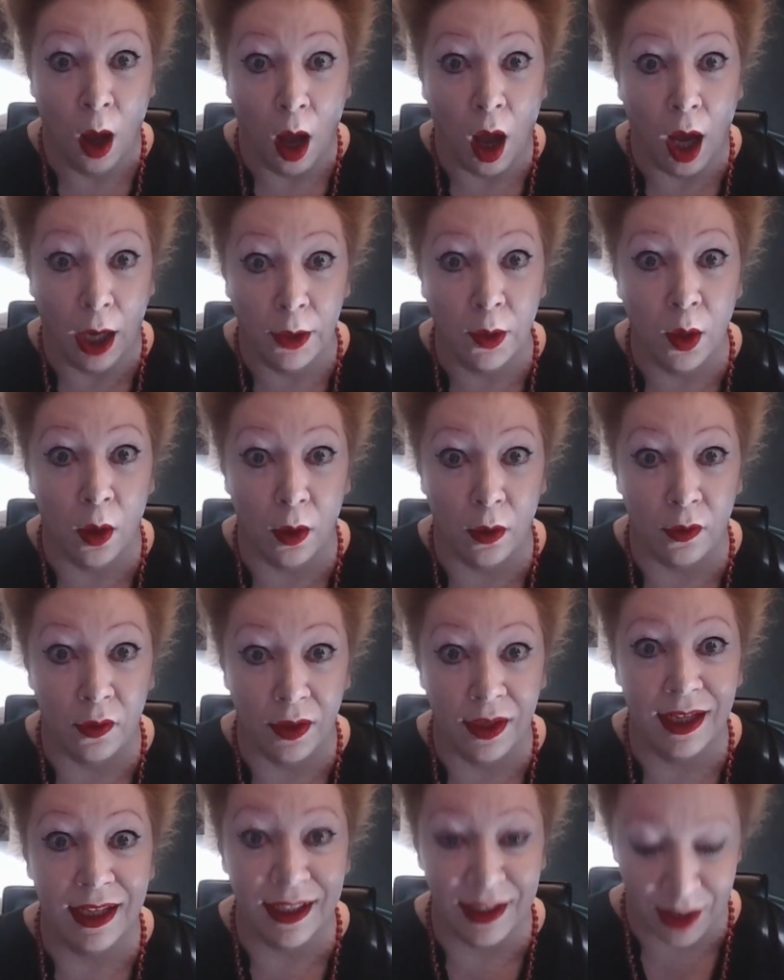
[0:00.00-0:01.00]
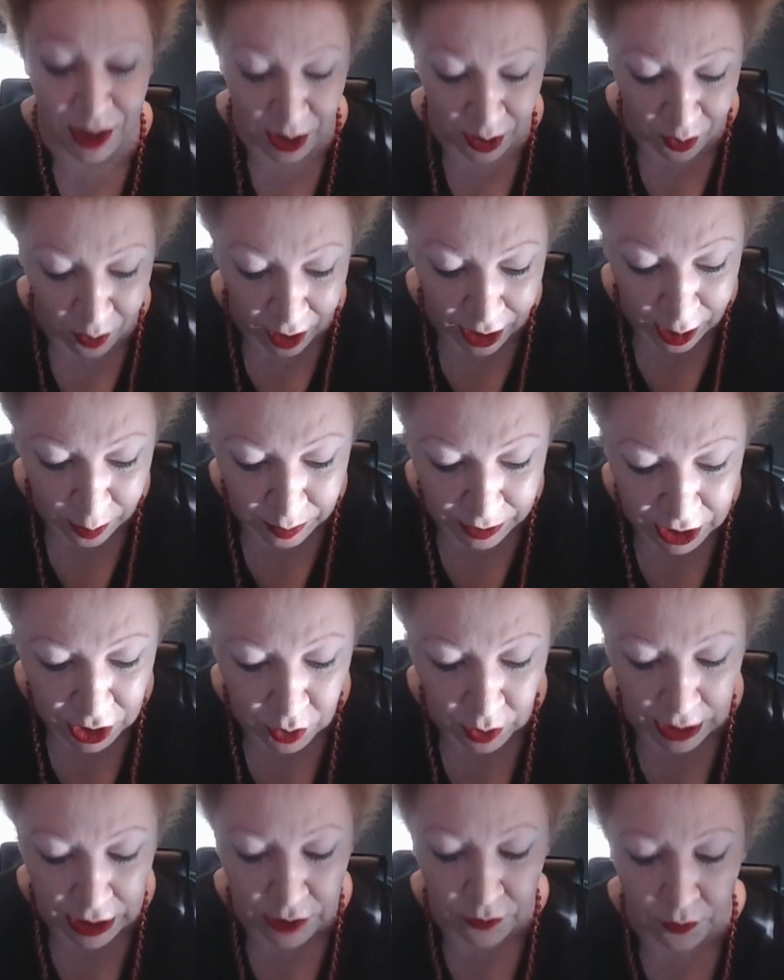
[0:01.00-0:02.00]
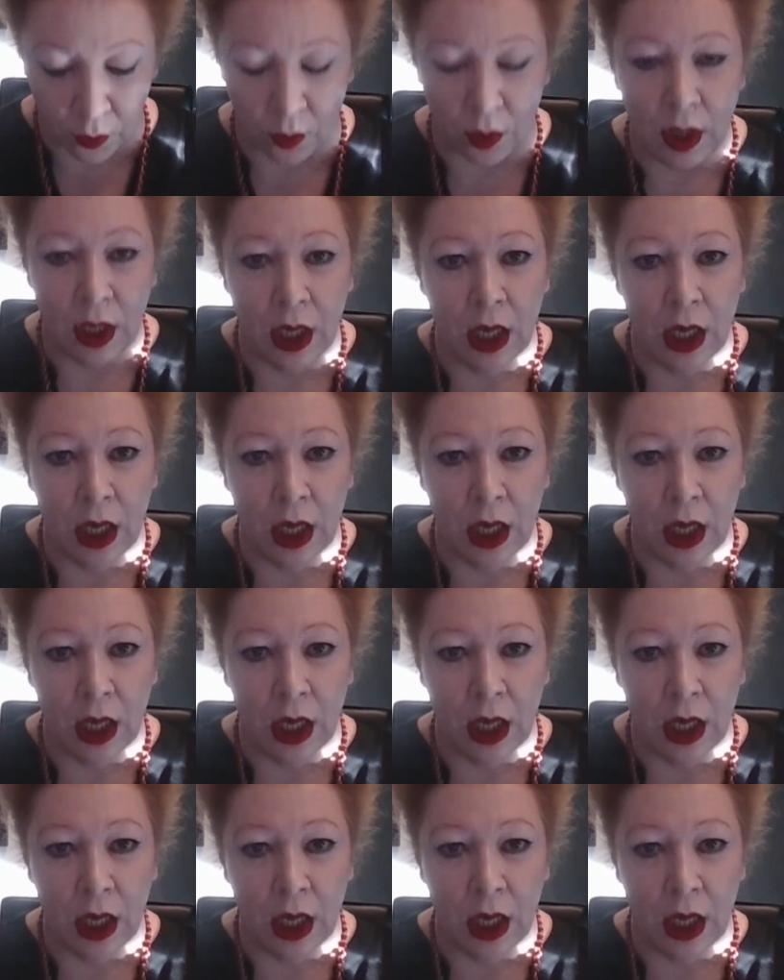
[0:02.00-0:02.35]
I know, it's incredibly stressful.